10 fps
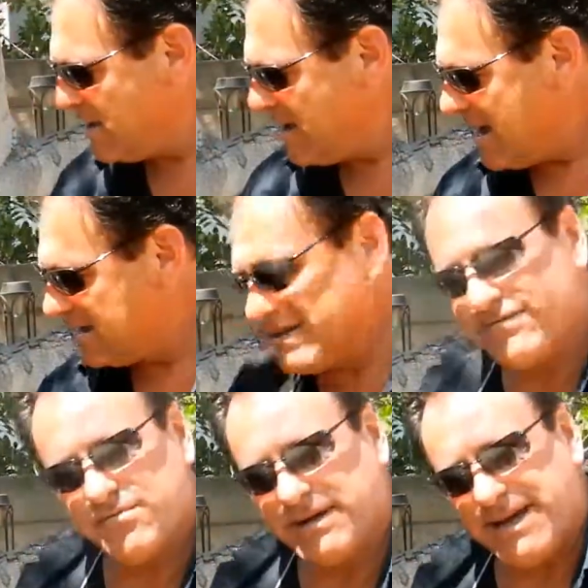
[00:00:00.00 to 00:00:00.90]

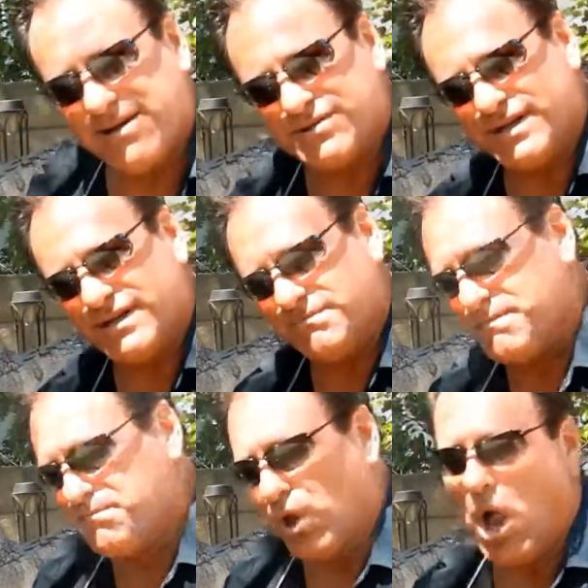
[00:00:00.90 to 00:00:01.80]
Everybody else can
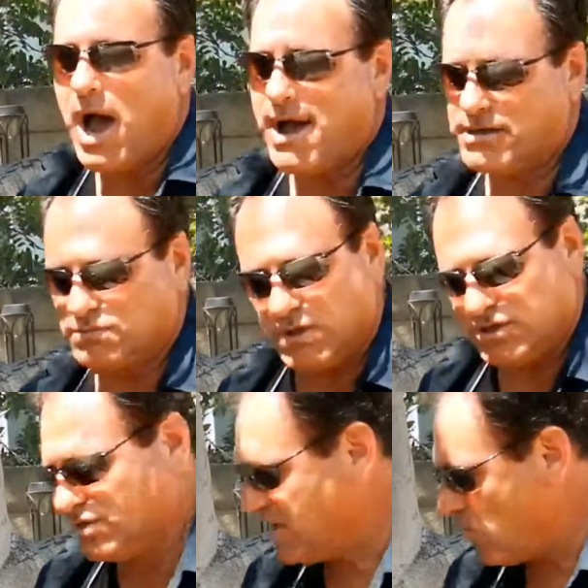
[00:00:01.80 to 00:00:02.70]
apply as
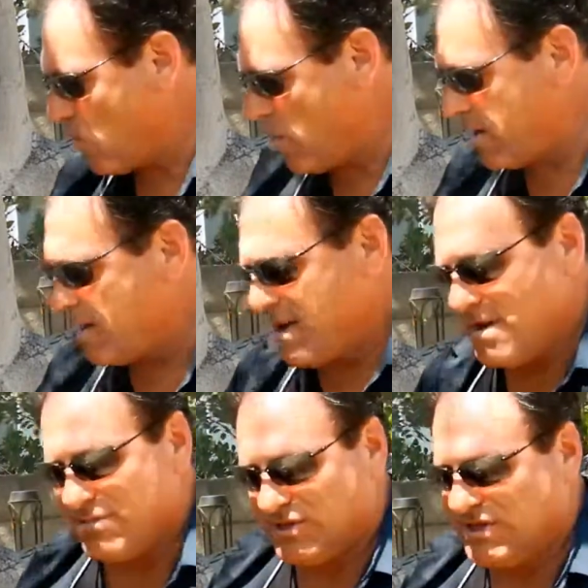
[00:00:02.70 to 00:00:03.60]
much as they want.
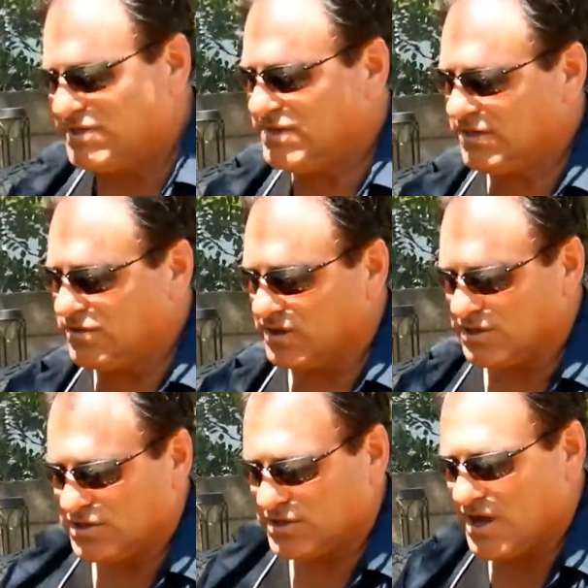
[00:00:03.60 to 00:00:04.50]
But these things are going
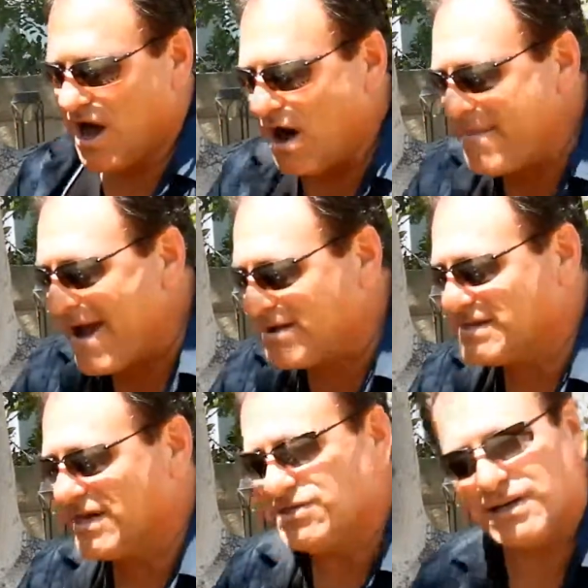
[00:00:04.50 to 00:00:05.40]
to just come out
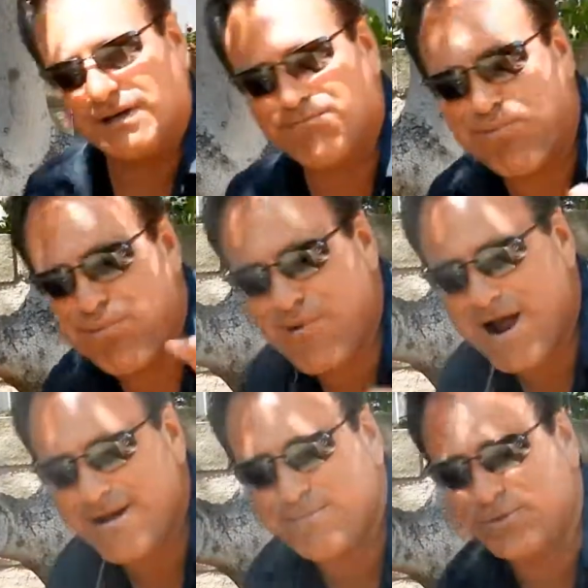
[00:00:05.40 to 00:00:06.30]
tasting
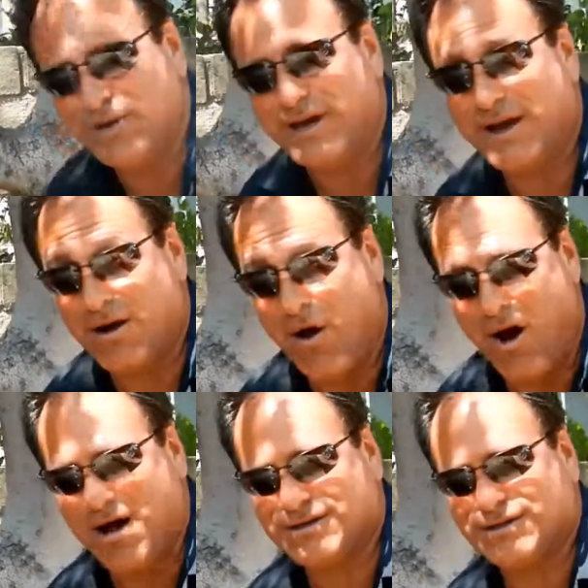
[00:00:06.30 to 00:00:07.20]
primally
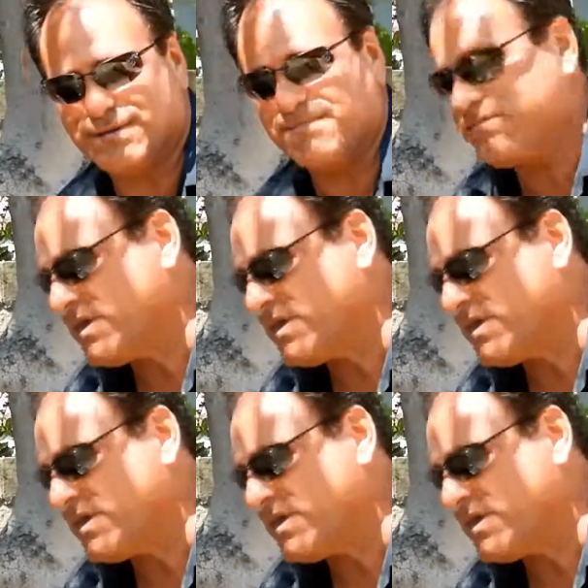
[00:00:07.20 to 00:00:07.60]
awesome.